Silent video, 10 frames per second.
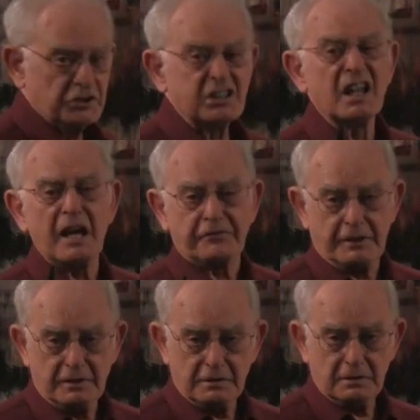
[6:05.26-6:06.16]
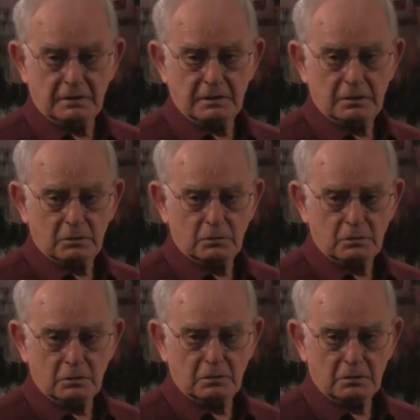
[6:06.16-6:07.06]
was left,
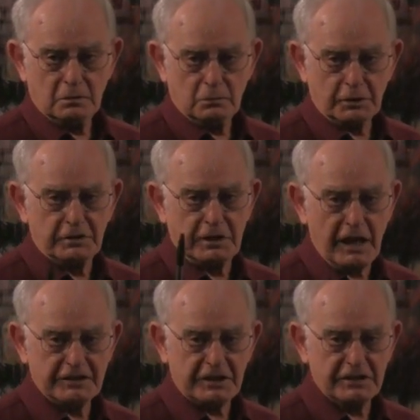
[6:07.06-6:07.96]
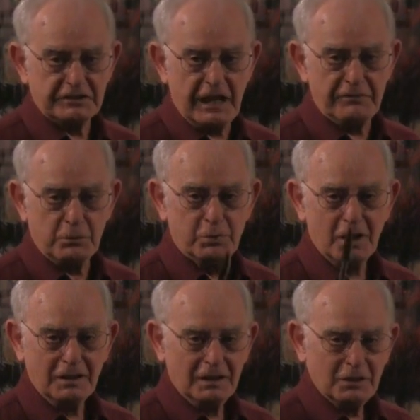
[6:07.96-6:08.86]
what the United States Navy,
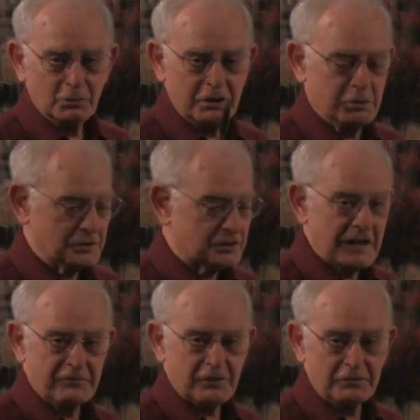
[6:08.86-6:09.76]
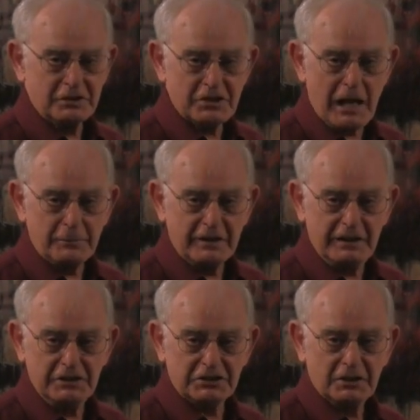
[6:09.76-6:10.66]
what was left of the
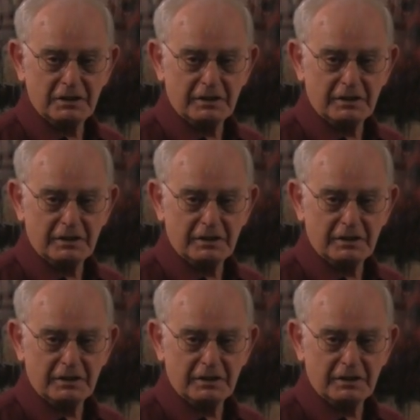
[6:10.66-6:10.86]
Japanese